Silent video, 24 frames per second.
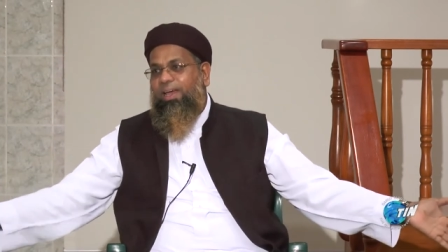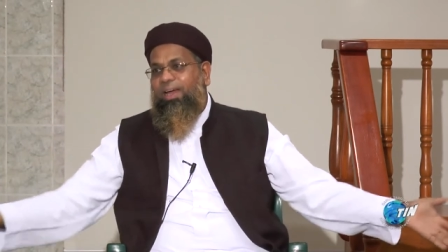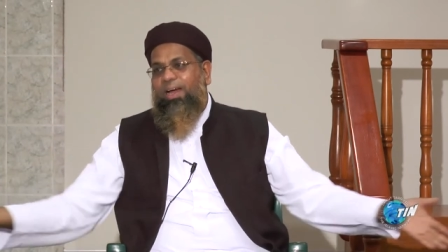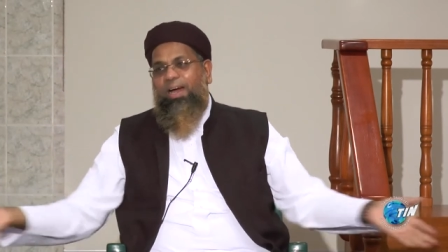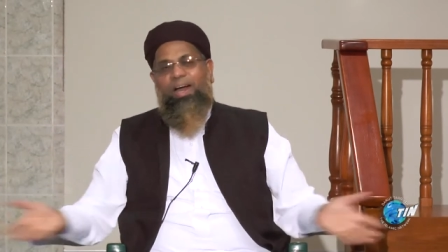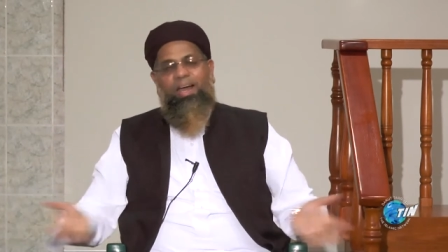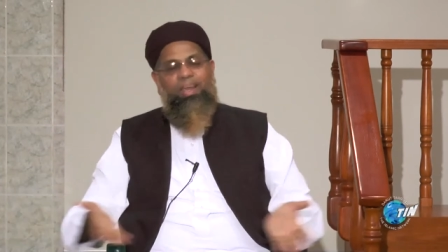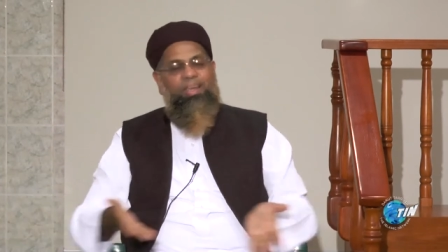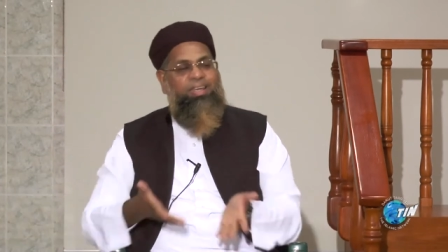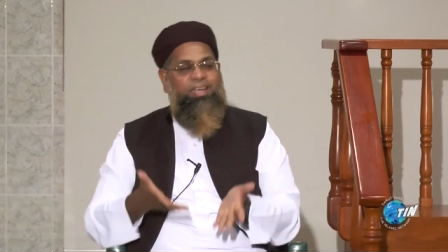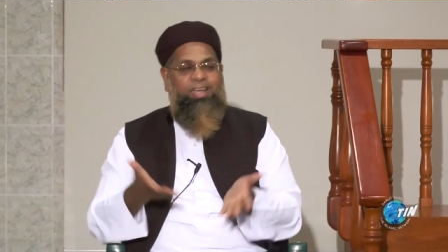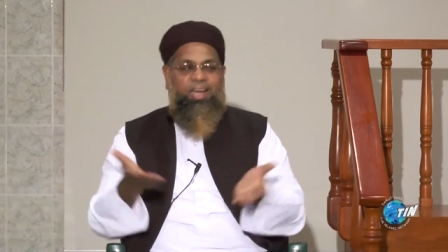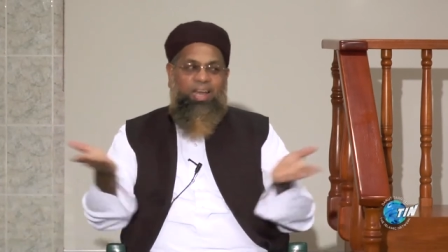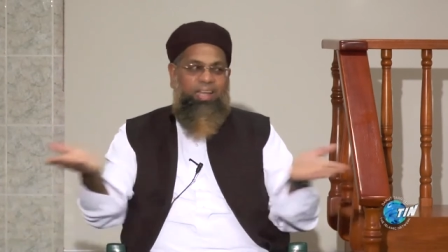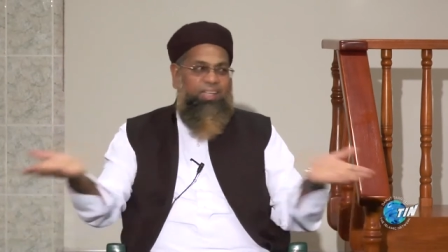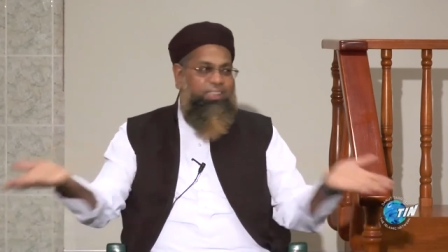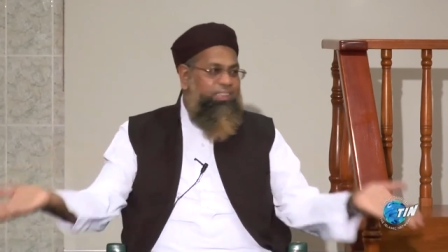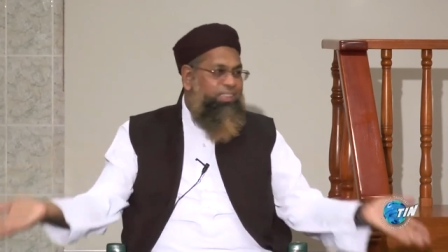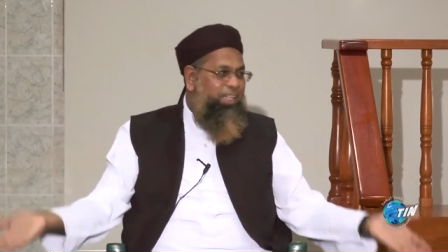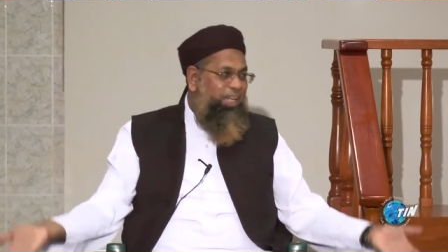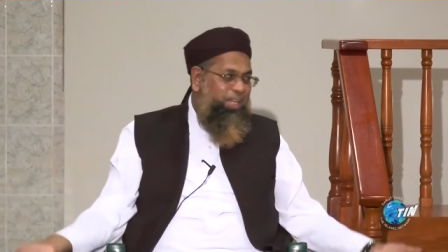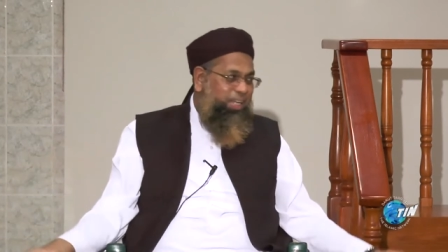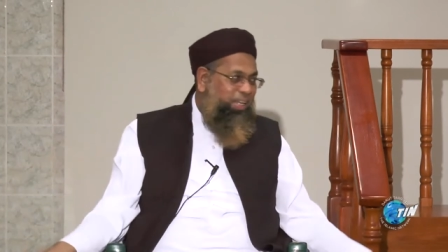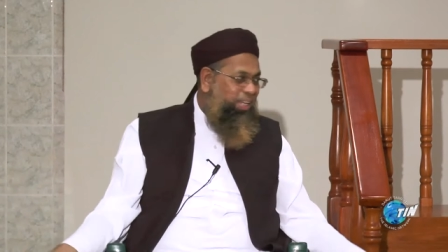I can't
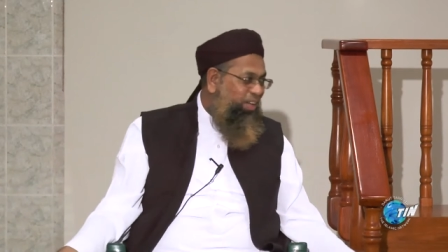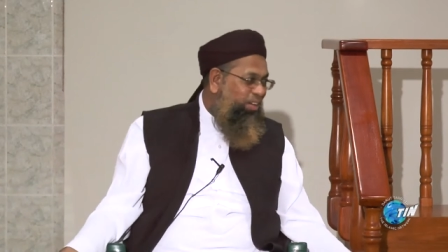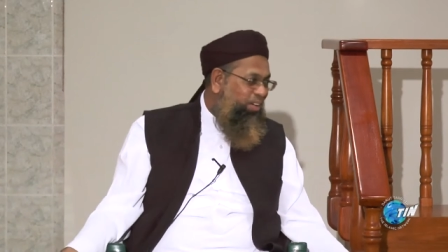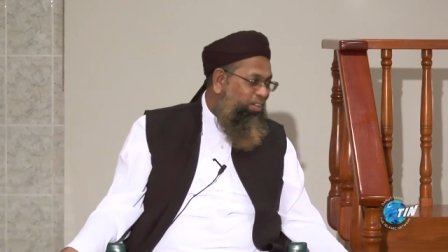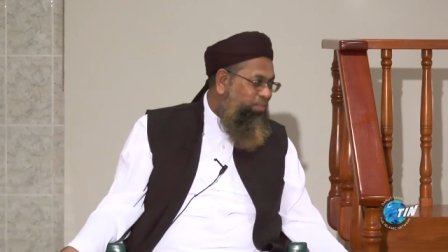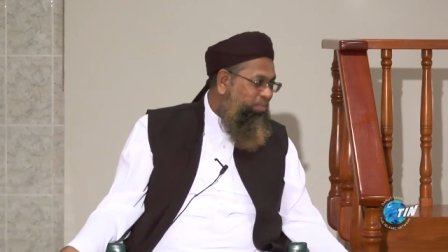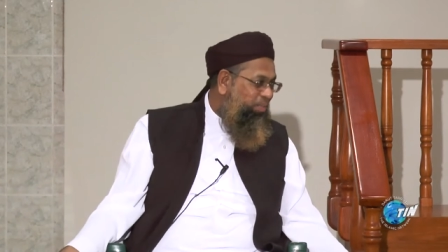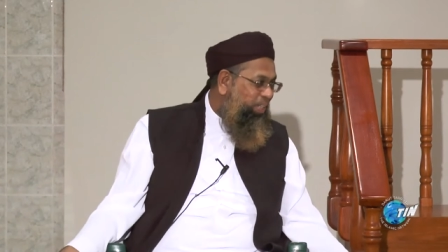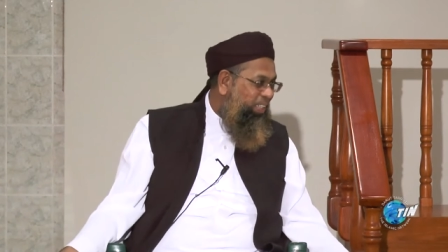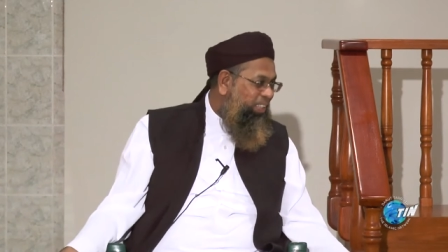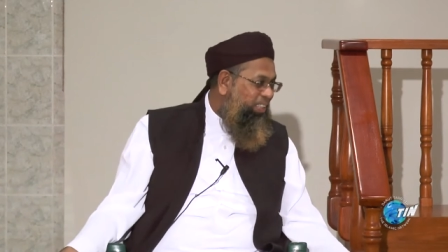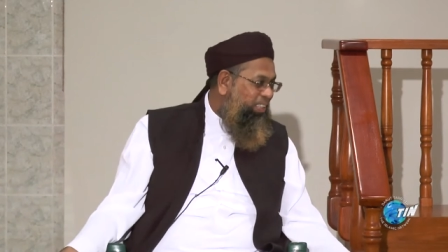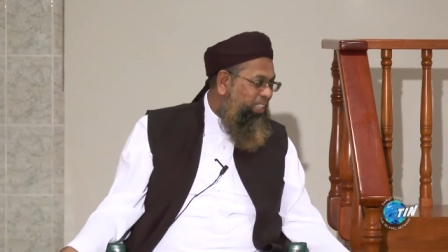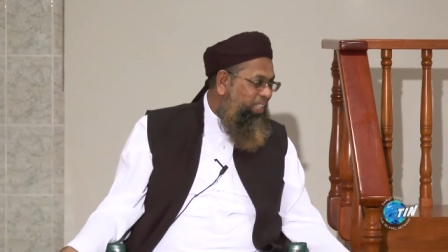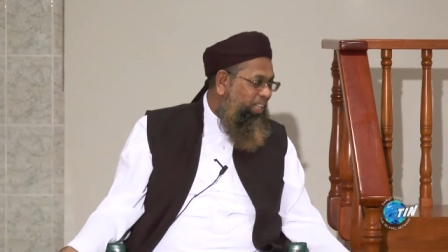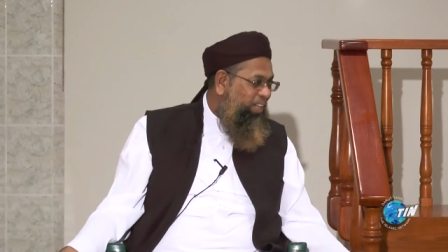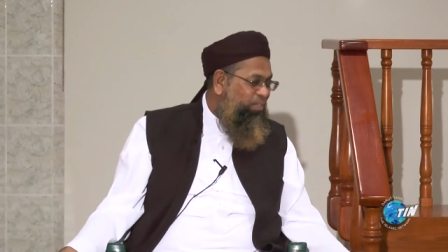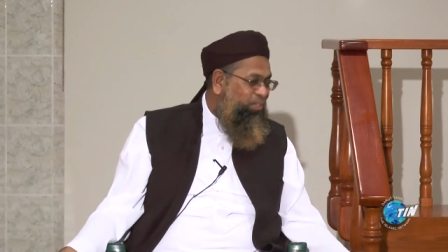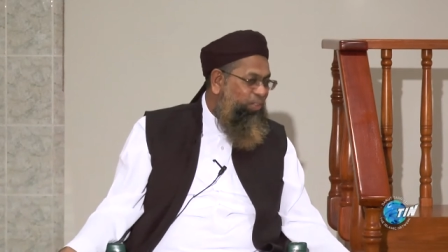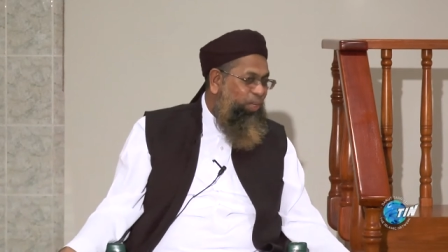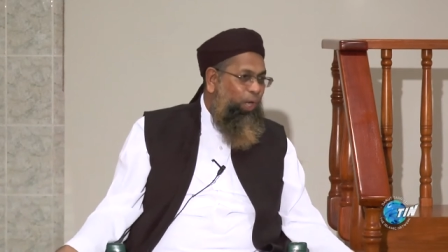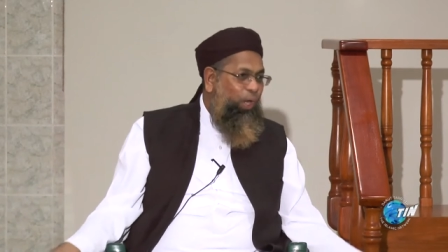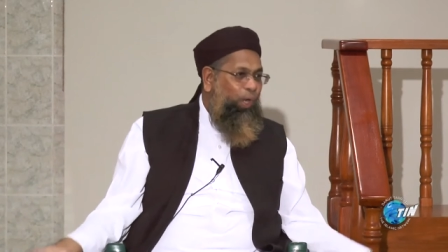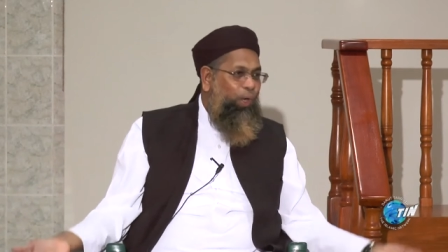take care of myself.